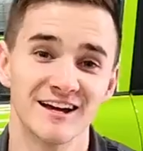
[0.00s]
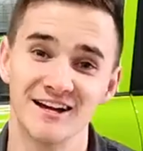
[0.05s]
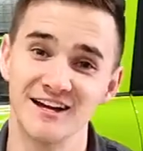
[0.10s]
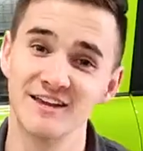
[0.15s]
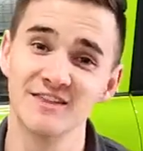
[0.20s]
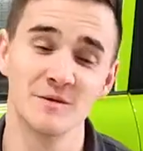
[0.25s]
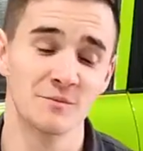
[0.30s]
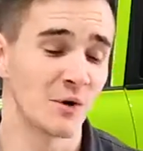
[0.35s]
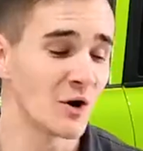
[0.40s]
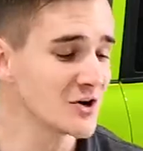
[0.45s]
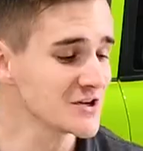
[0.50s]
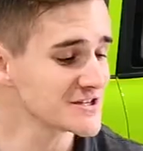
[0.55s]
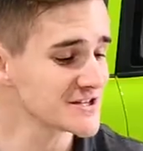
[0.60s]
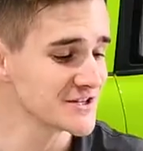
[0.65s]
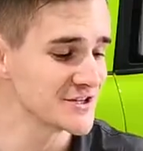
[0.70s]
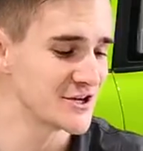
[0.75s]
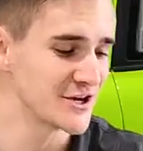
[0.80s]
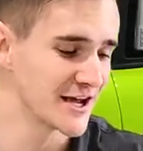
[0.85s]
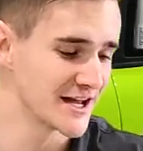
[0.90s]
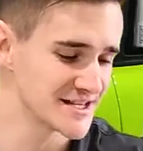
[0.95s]
In the box,
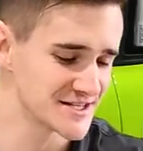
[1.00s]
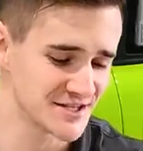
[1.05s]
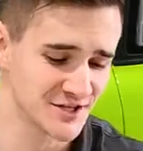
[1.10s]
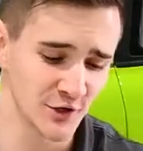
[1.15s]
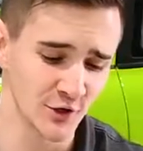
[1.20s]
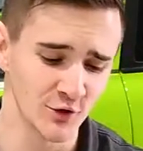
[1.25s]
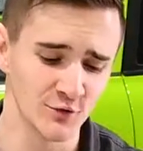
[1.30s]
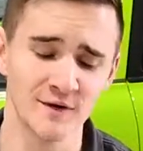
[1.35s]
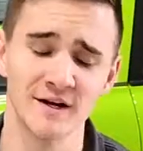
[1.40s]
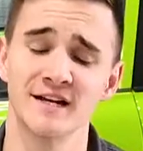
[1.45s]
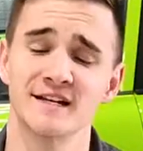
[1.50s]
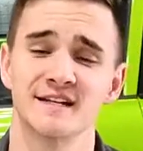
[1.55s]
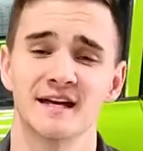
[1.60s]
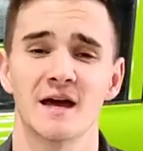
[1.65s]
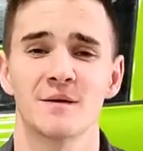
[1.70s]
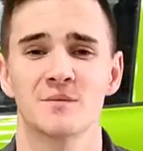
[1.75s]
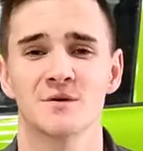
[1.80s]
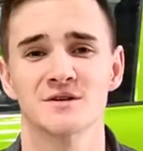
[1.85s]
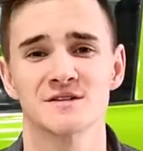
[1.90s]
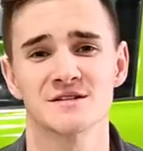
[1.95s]
you get two rear
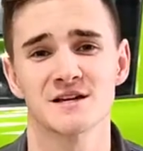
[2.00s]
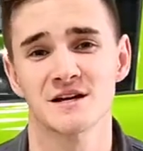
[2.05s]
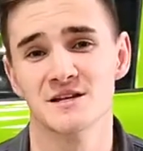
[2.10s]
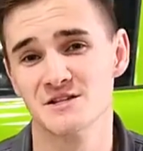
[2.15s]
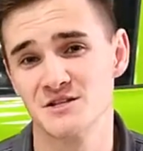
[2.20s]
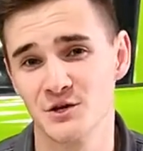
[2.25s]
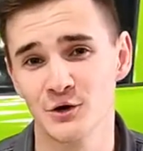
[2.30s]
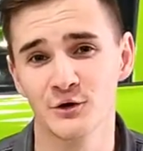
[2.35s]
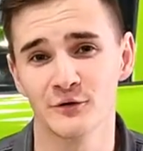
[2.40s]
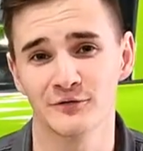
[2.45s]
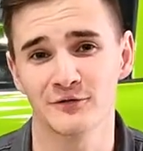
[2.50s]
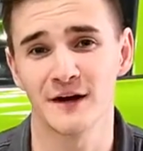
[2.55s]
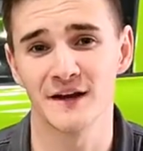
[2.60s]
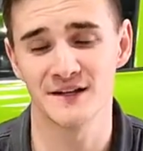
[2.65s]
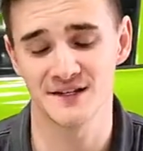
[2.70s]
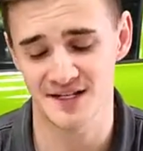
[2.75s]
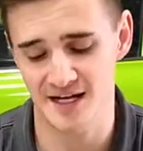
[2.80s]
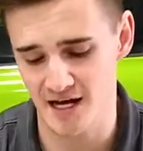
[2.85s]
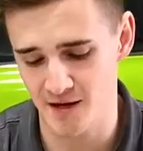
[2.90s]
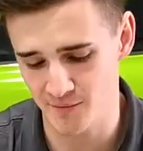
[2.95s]
dampers, two
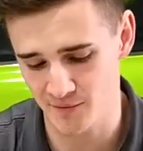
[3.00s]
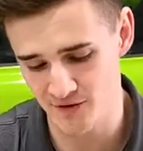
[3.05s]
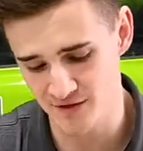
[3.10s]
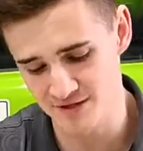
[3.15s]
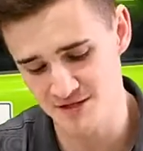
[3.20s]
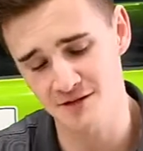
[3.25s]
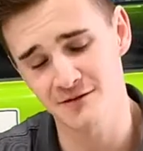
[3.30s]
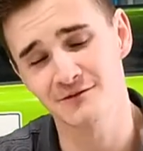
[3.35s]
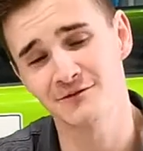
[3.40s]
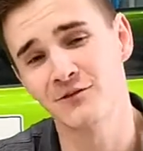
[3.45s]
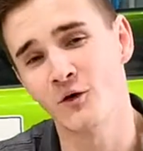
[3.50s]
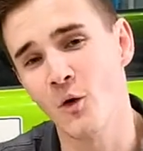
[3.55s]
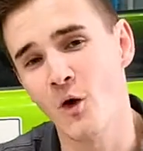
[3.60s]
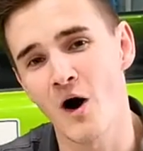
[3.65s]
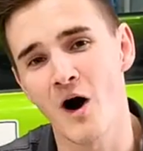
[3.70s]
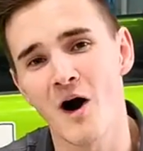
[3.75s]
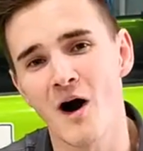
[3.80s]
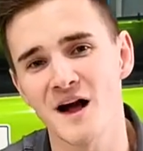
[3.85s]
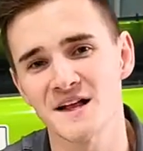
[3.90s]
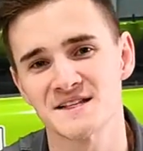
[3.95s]
front dampers,
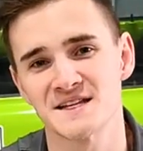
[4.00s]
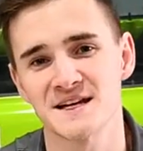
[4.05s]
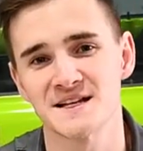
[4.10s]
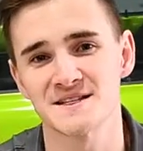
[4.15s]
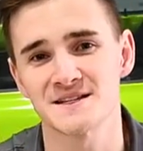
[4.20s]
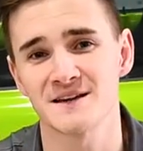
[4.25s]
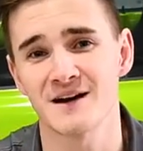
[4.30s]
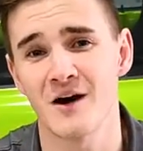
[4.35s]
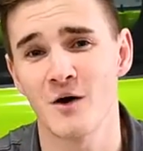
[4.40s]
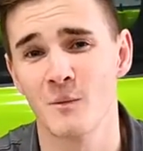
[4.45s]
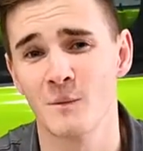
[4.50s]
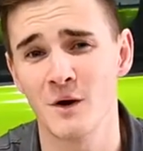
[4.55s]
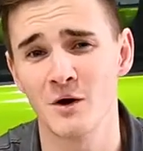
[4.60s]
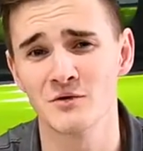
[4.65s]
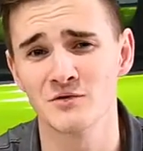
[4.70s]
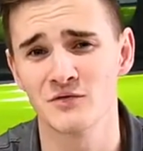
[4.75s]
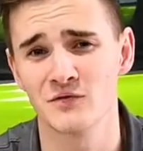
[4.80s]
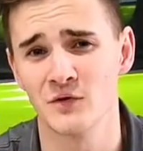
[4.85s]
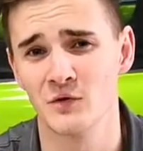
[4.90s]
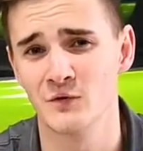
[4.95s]
four high tensile
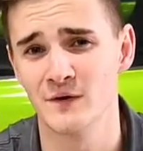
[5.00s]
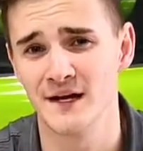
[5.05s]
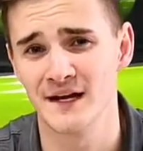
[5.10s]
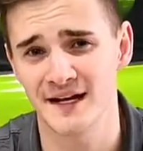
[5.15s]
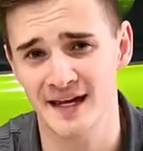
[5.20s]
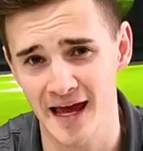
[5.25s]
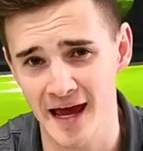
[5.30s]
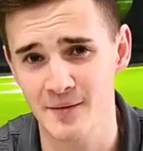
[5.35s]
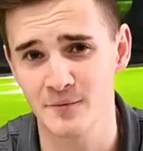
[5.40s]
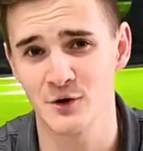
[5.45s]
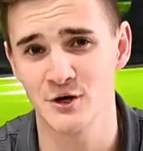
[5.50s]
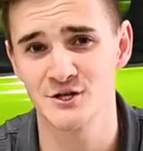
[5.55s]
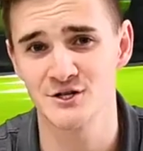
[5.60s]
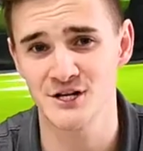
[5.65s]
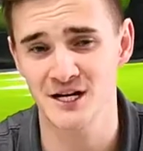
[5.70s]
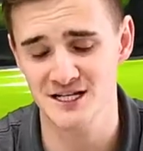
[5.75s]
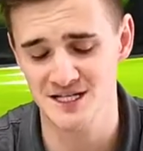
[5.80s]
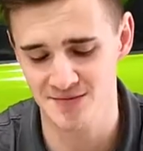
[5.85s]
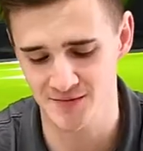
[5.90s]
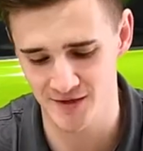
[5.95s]
bolts for rear camber
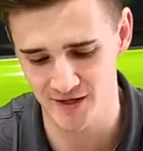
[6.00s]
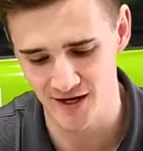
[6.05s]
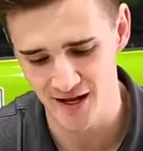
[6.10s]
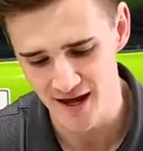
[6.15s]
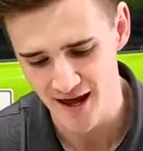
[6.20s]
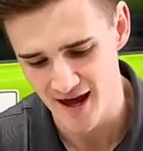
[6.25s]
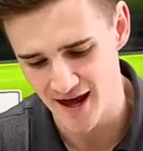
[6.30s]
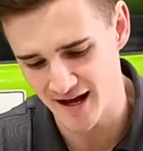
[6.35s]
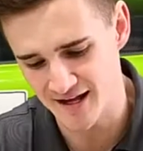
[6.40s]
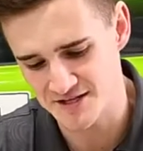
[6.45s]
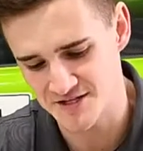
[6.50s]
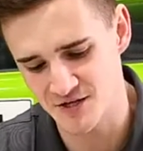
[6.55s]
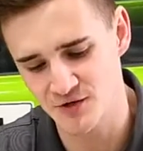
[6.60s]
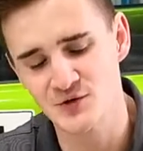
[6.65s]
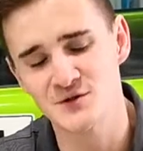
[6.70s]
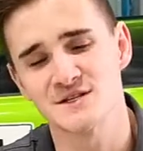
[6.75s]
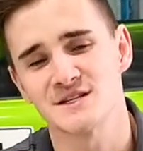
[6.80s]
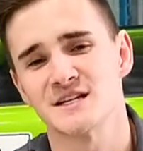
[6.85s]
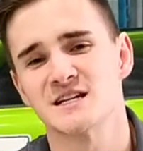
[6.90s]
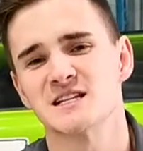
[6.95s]
adjustment, and
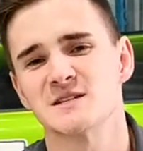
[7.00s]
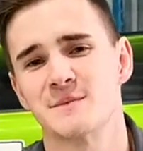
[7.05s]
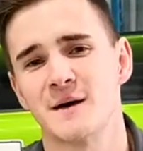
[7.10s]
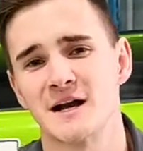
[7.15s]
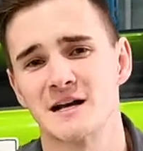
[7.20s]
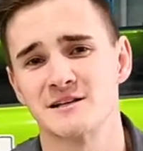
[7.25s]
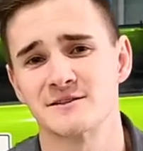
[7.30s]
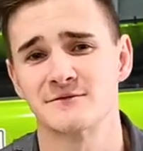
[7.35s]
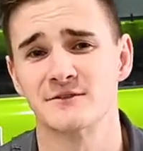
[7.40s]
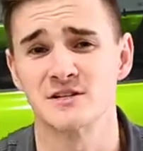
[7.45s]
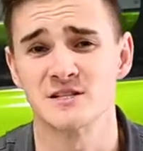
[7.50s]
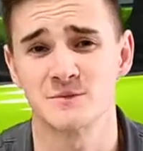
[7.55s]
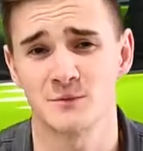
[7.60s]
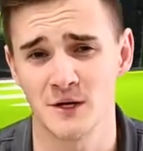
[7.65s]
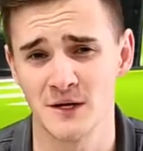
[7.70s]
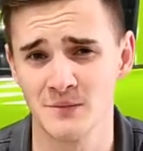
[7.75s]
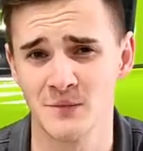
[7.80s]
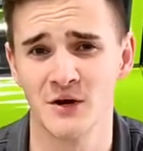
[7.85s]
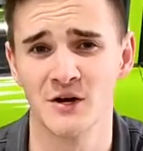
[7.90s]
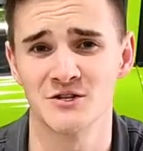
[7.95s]
two C-spanners for
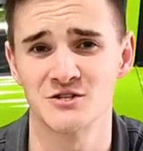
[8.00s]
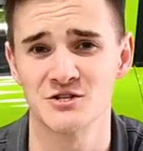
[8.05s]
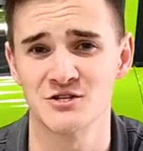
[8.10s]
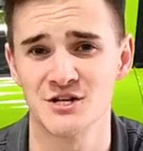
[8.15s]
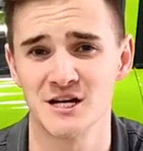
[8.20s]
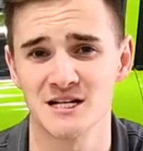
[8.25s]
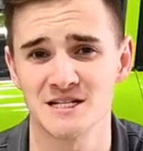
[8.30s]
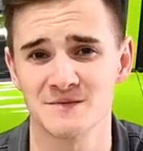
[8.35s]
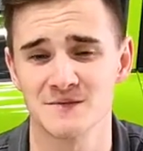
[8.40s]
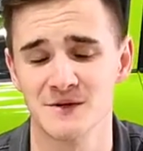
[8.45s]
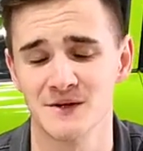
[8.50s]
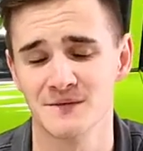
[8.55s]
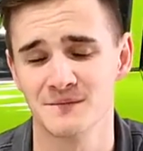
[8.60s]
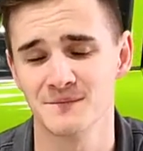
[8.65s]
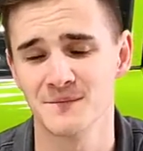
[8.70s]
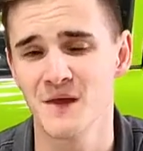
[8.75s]
spring perch adjustment.